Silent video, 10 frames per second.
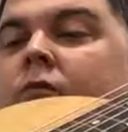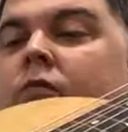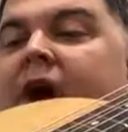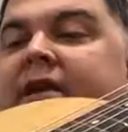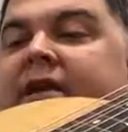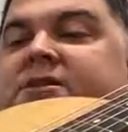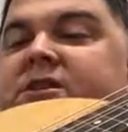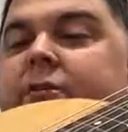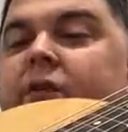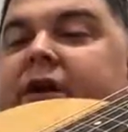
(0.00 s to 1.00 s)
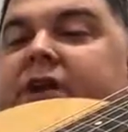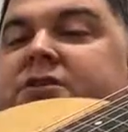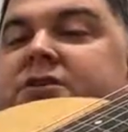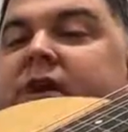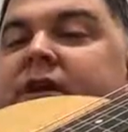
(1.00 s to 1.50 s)
right next to the
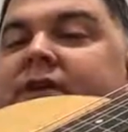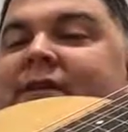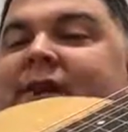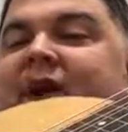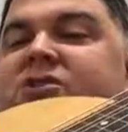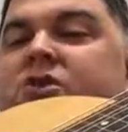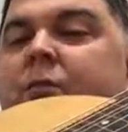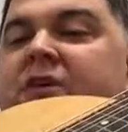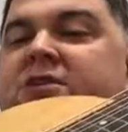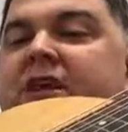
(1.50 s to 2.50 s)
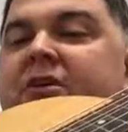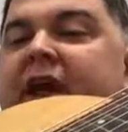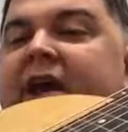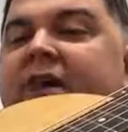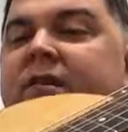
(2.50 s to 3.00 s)
bridge. Not so much that you
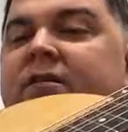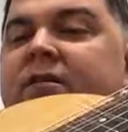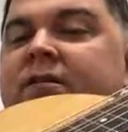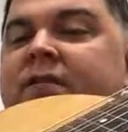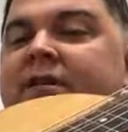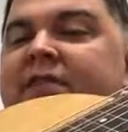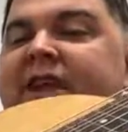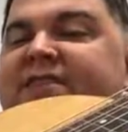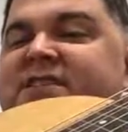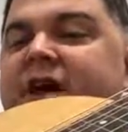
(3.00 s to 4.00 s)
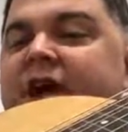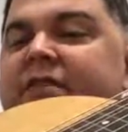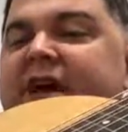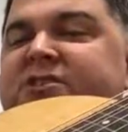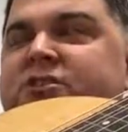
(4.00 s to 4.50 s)
can't hear.
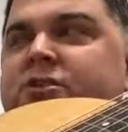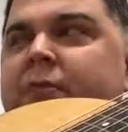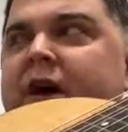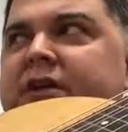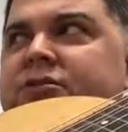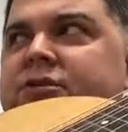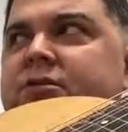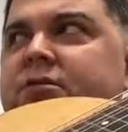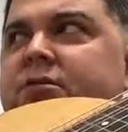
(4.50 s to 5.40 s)
That's too much.